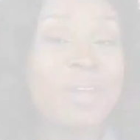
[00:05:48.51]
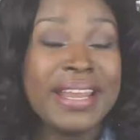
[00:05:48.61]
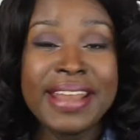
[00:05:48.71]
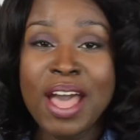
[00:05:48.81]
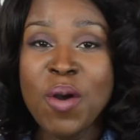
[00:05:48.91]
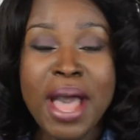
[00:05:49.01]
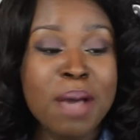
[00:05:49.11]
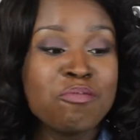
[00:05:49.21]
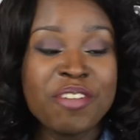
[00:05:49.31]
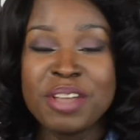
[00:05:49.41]
Right now,
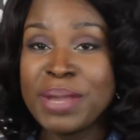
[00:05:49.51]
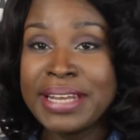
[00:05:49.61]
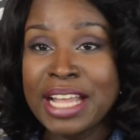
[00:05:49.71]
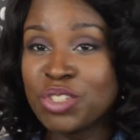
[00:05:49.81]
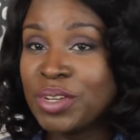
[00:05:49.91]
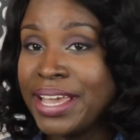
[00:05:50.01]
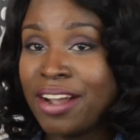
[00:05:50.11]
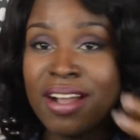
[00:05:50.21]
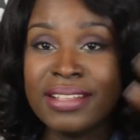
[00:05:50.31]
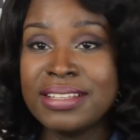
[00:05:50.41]
I'm wearing my natural
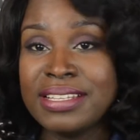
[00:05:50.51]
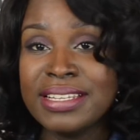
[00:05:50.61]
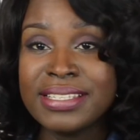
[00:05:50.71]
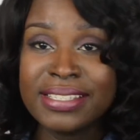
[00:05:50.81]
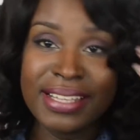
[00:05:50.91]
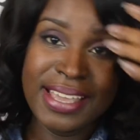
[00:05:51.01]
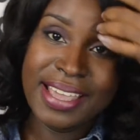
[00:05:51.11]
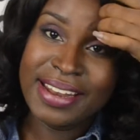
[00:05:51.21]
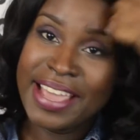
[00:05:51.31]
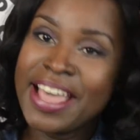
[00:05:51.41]
hair under this,
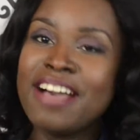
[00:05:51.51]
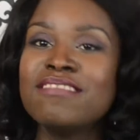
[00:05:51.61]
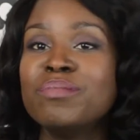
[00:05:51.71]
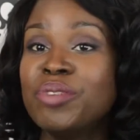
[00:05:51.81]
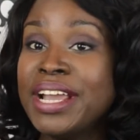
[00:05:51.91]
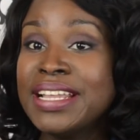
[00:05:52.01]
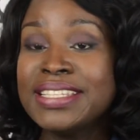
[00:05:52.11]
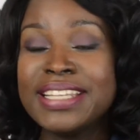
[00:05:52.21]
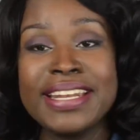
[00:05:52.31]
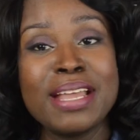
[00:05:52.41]
and I have
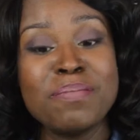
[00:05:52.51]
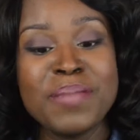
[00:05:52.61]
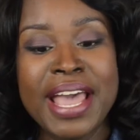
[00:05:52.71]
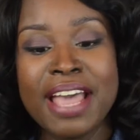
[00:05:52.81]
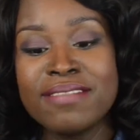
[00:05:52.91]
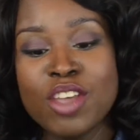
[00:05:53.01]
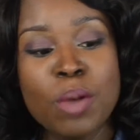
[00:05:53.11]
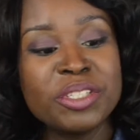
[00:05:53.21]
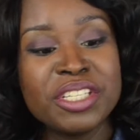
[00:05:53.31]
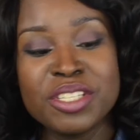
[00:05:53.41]
braids, and I have the
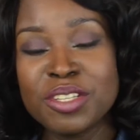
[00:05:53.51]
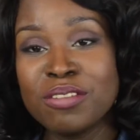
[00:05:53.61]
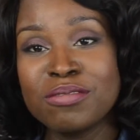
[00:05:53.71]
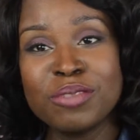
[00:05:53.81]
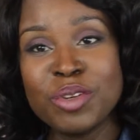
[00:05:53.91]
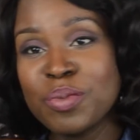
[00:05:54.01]
options of,